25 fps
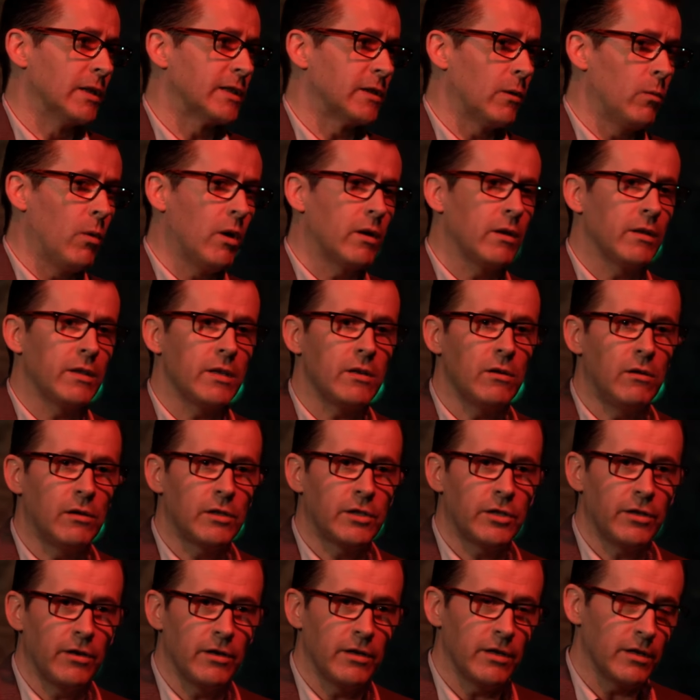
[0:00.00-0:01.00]
So what are the
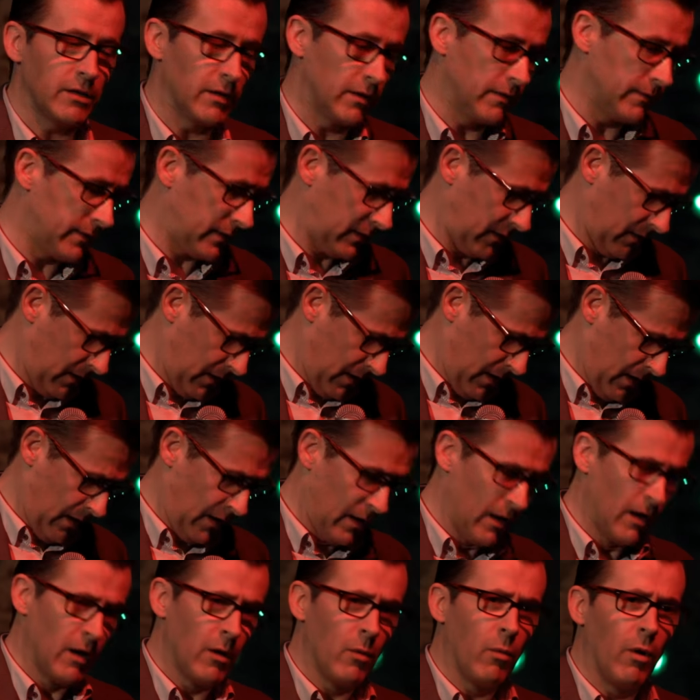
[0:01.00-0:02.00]
alternatives?
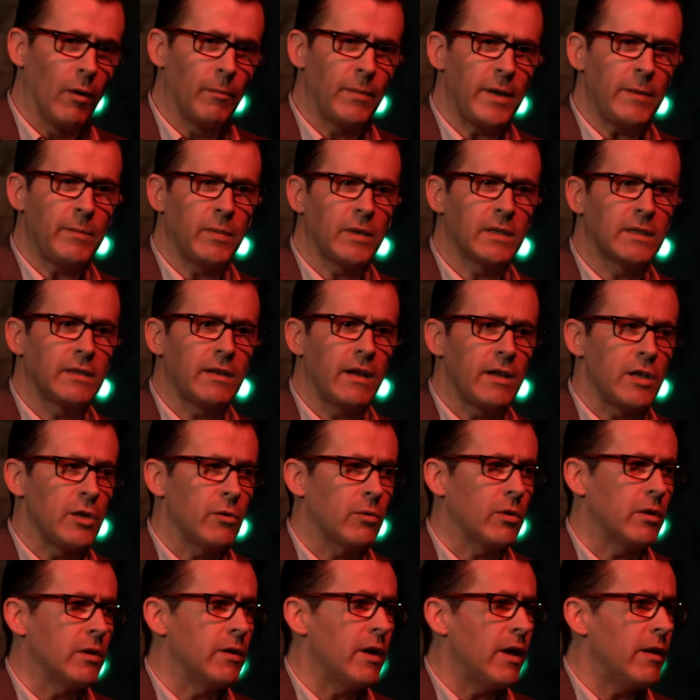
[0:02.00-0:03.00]
Well, people say
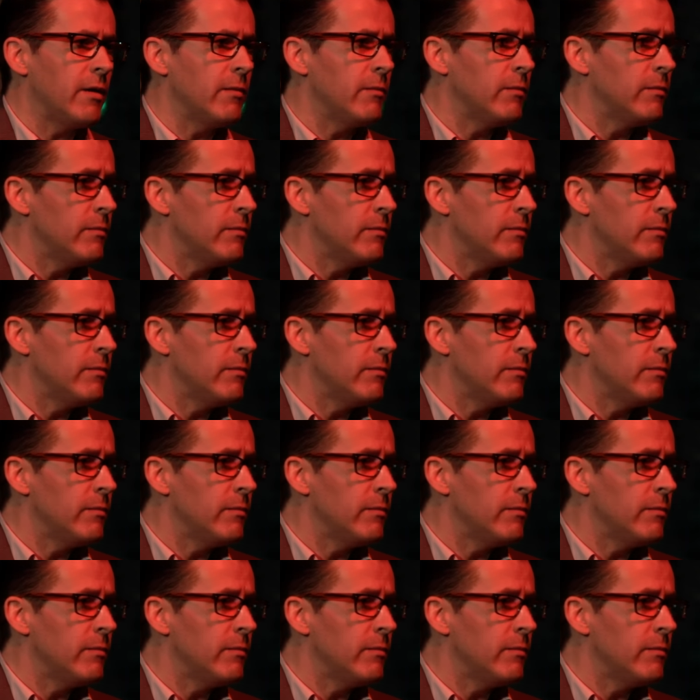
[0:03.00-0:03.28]
you can